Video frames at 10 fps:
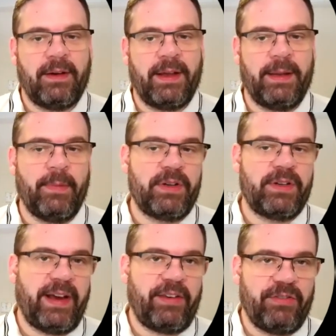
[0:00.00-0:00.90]
and the
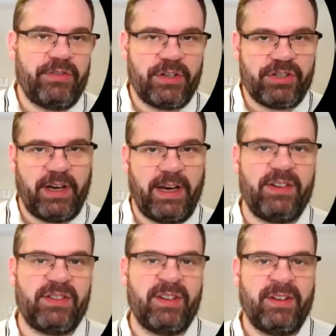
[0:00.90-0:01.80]
motivation to
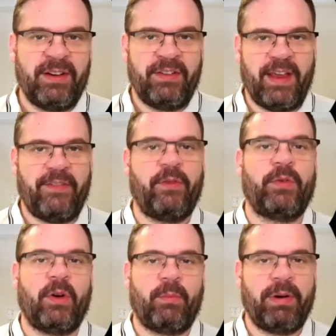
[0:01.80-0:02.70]
change is therefore
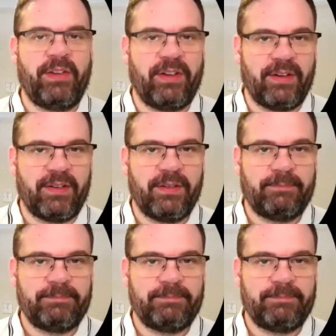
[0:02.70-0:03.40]
not present.